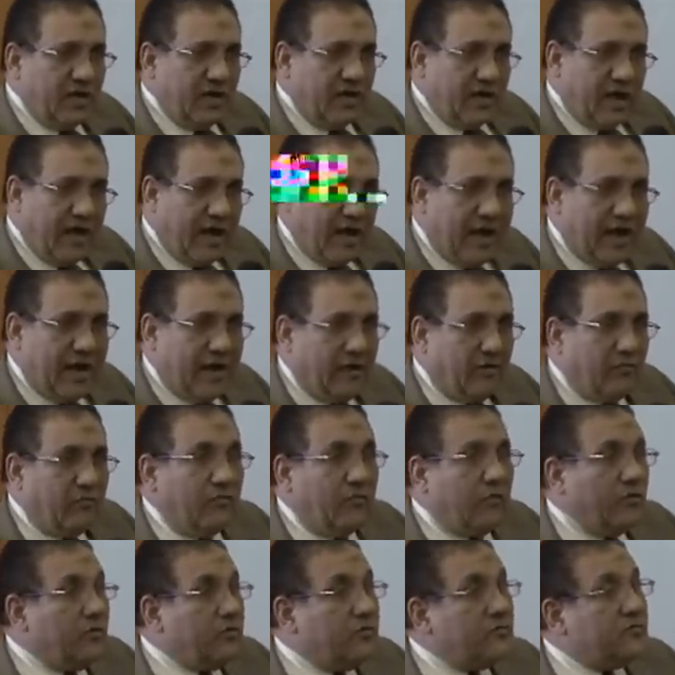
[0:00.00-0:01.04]

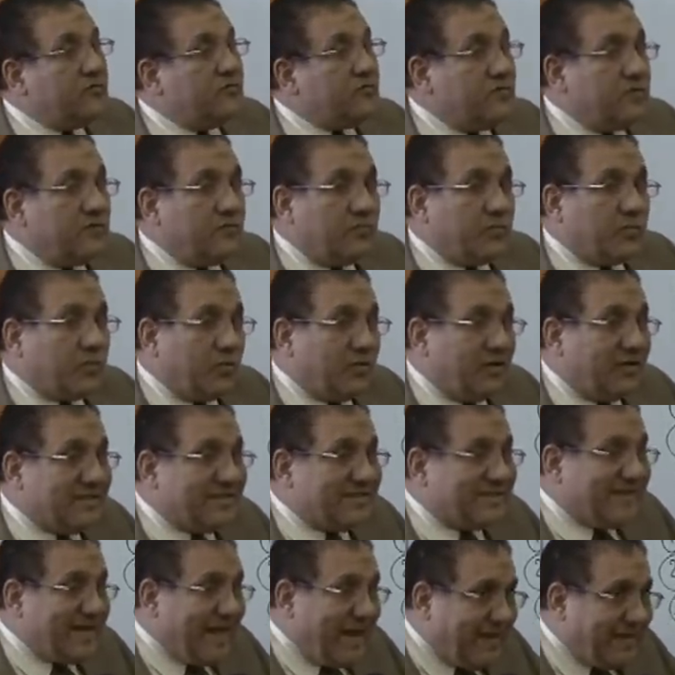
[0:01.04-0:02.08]
how
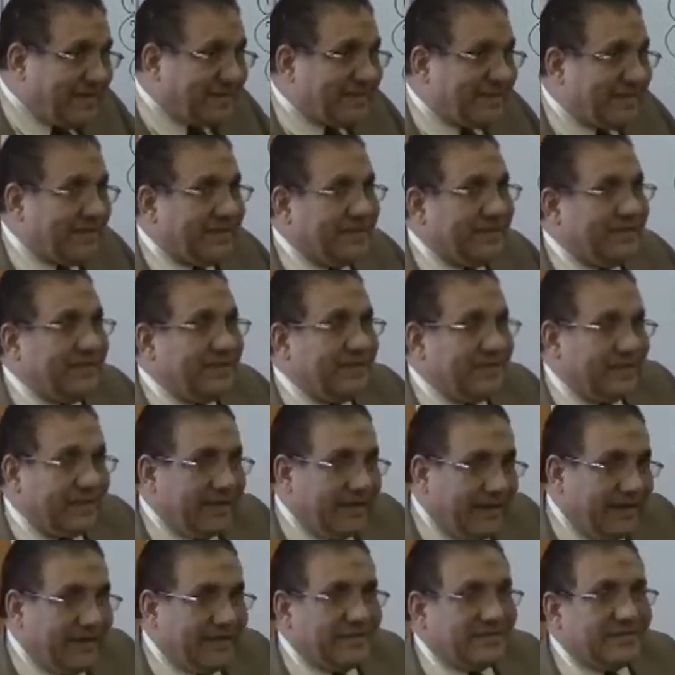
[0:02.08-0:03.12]
pronunciation
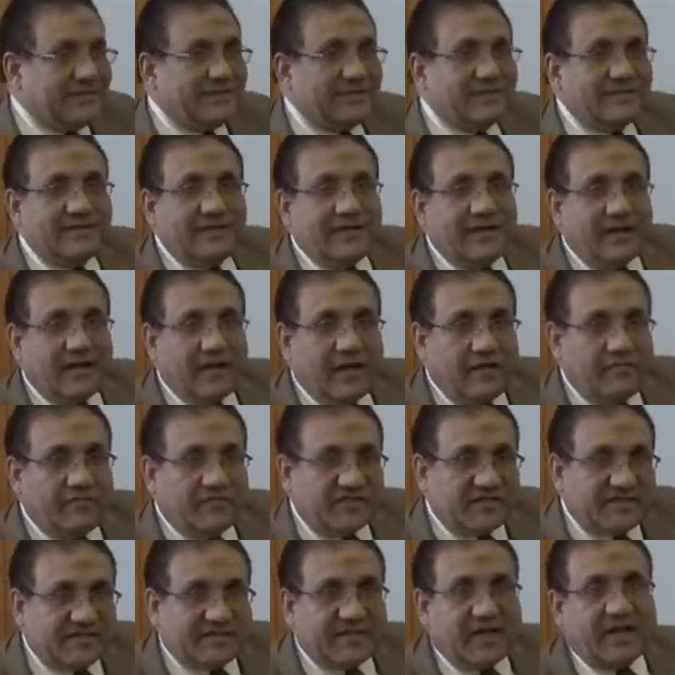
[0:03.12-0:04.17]
is
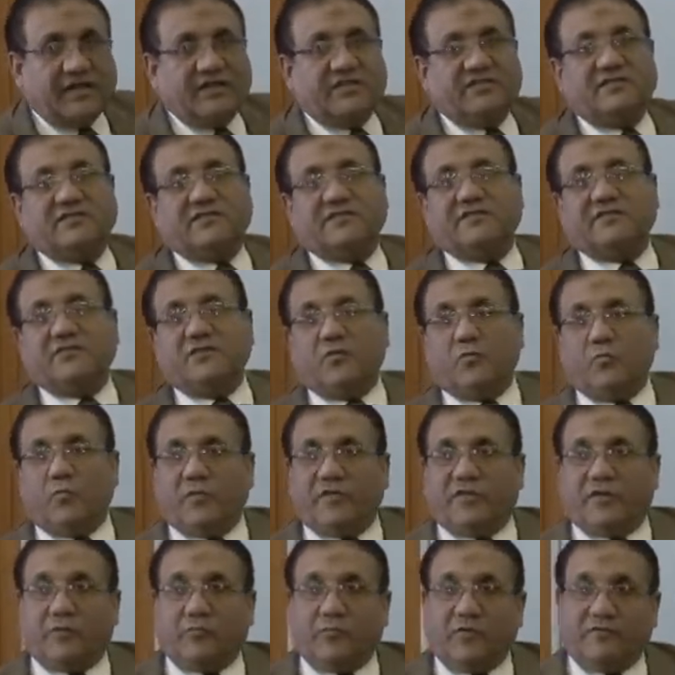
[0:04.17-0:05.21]
emphasized,
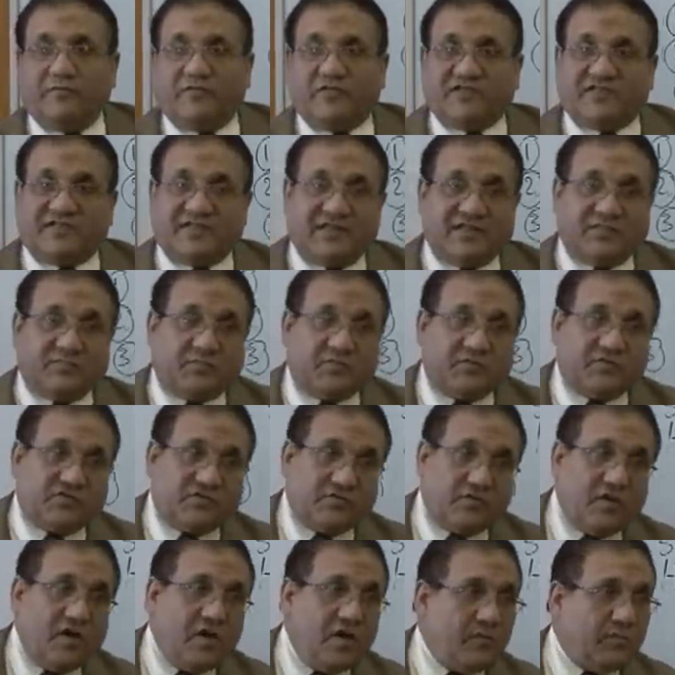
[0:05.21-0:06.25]
whether we
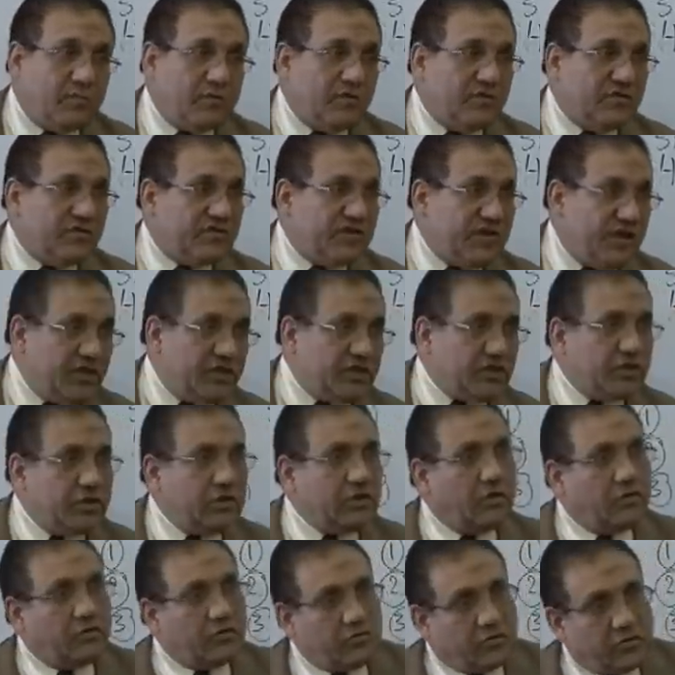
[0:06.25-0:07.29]
emphasize pronunciation
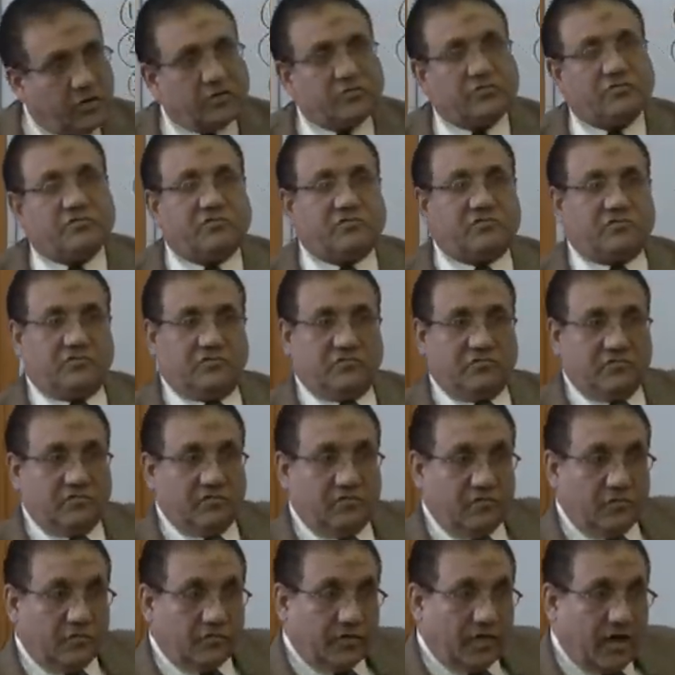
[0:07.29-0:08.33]
or not.
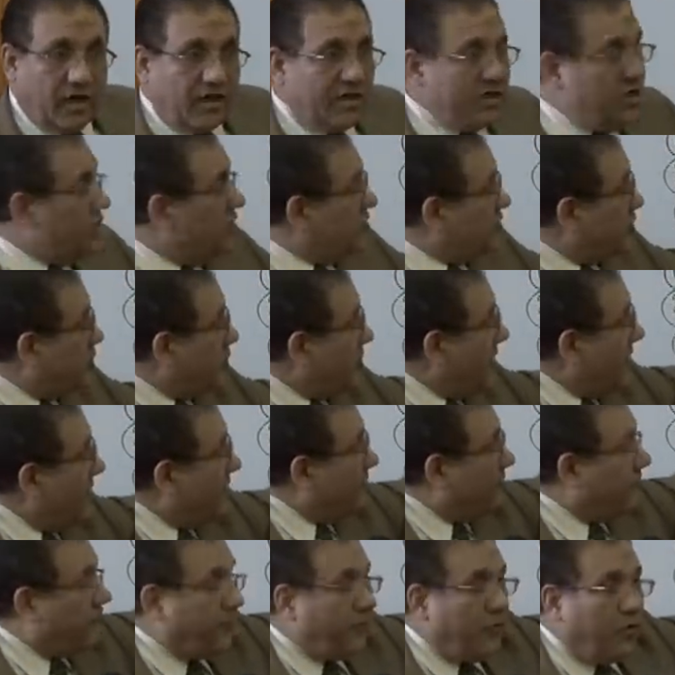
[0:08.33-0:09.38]
Okay? So we
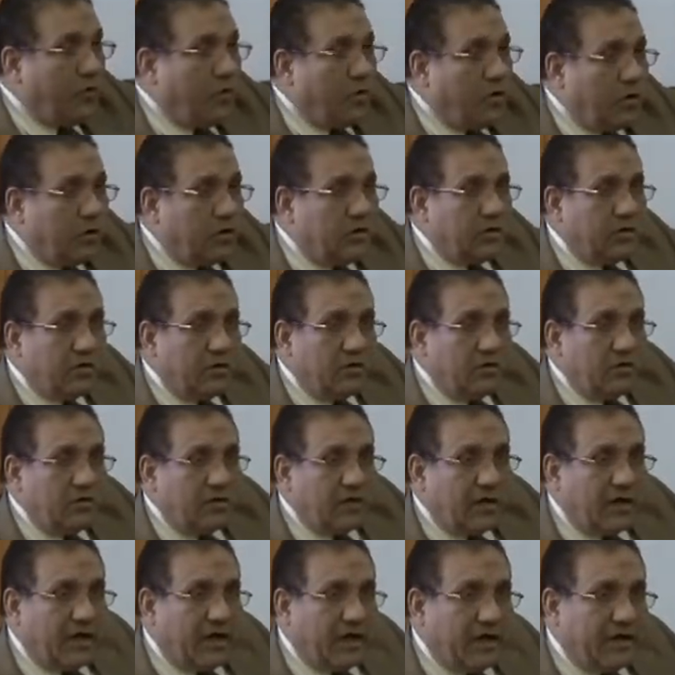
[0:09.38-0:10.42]
have 4
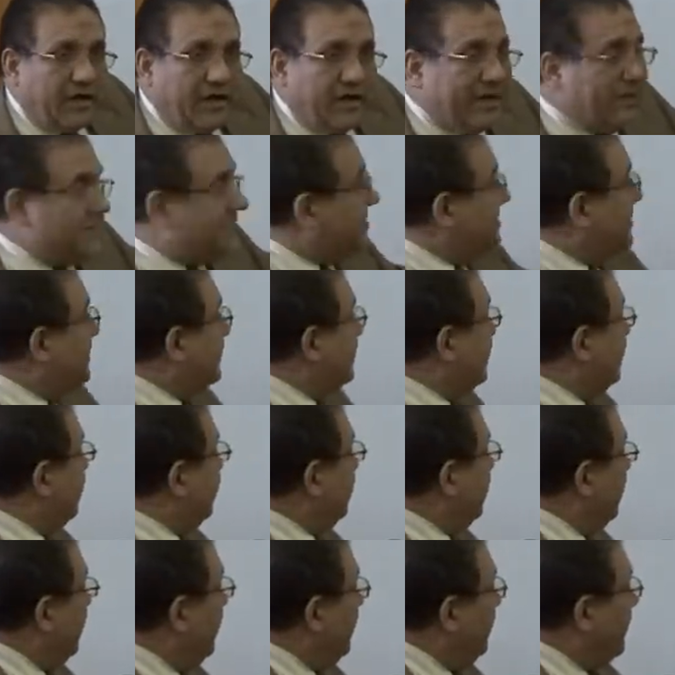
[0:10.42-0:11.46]
areas
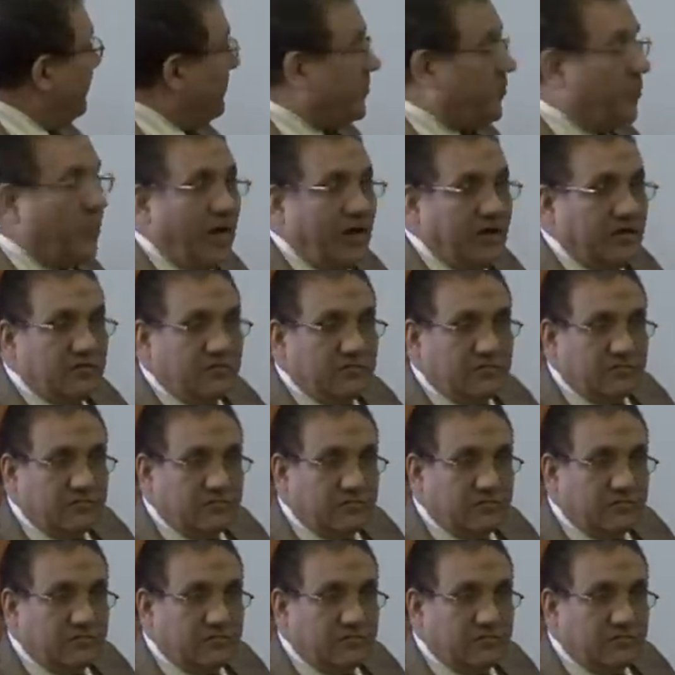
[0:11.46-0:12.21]
in this one.